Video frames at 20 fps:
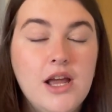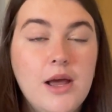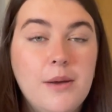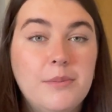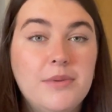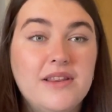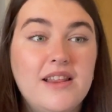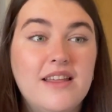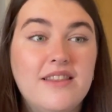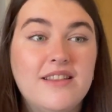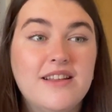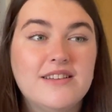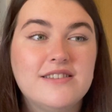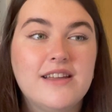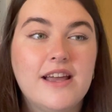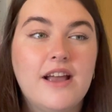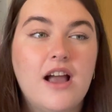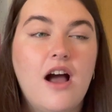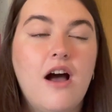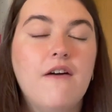but then there's
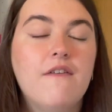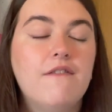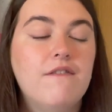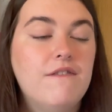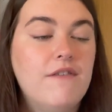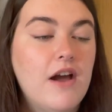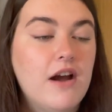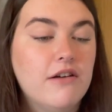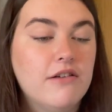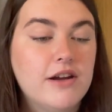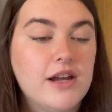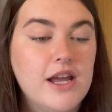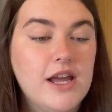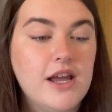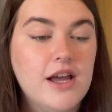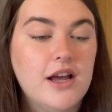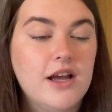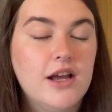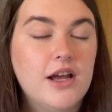like a very